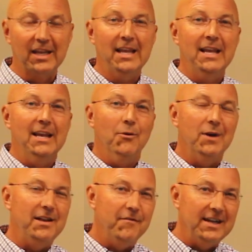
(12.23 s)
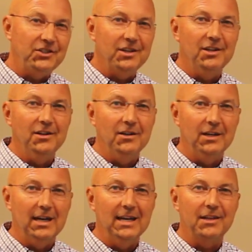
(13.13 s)
I want to invite you
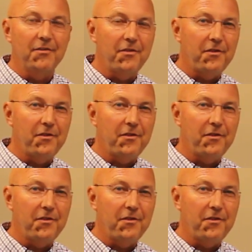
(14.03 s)
to